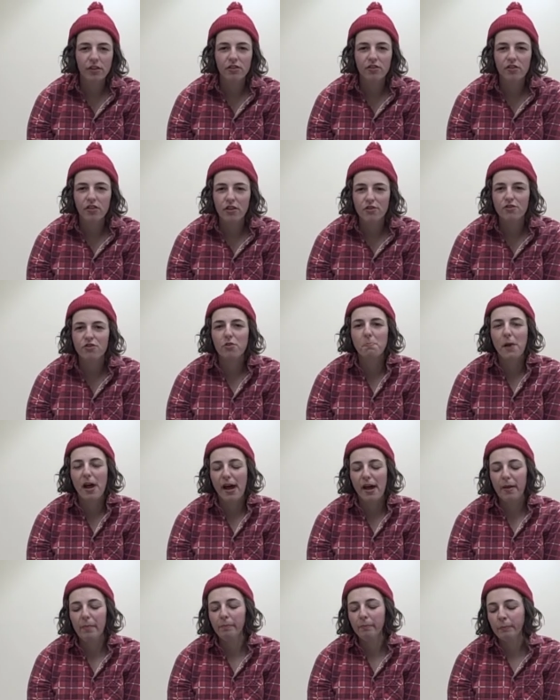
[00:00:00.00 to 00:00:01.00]
It's not so
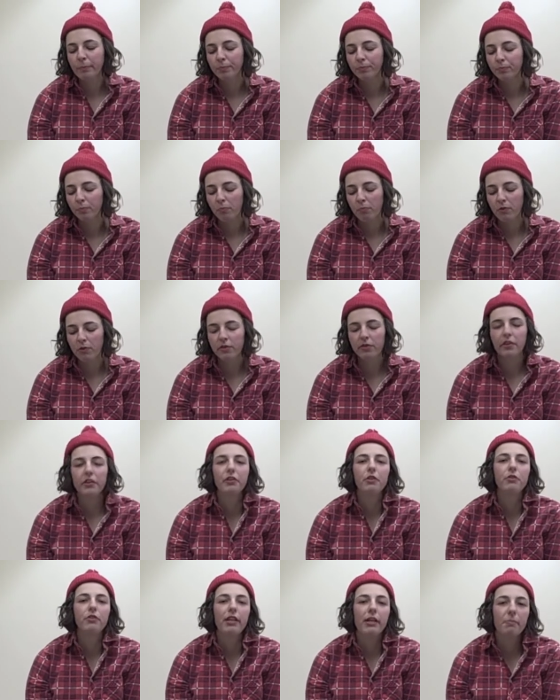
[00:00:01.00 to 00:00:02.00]
bad. It's
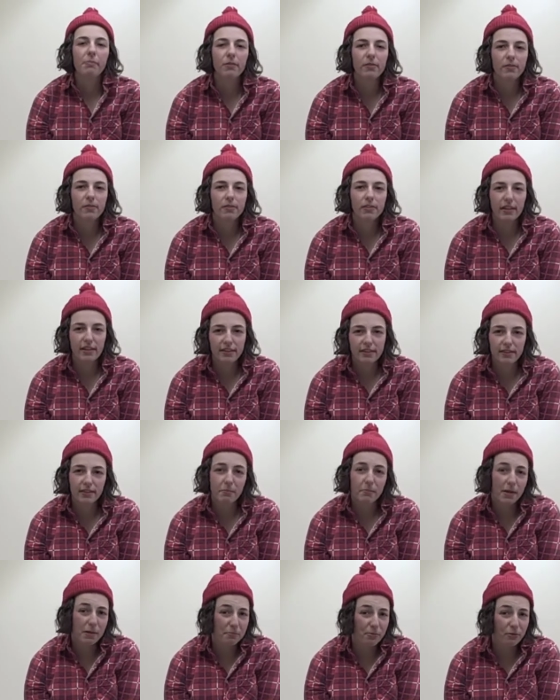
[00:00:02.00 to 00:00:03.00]
like you t- taste the
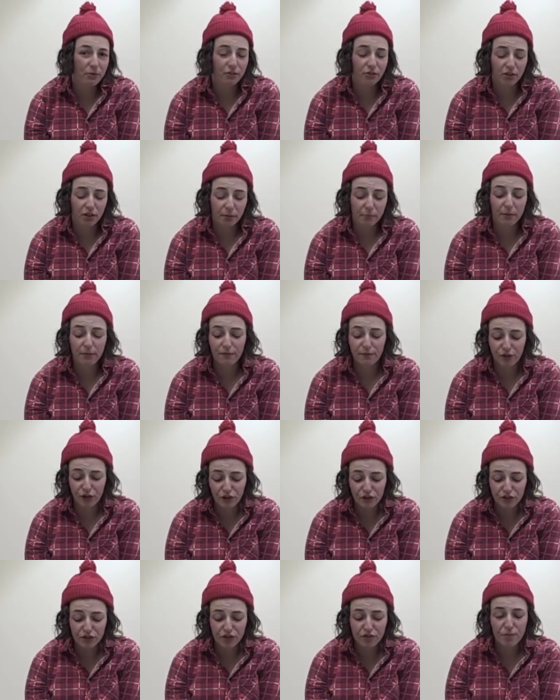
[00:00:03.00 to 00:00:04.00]
maple syrup at
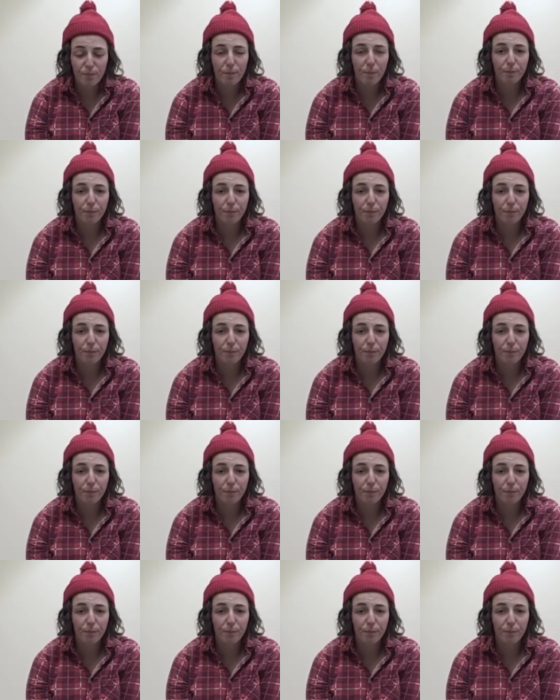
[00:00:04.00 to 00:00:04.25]
first,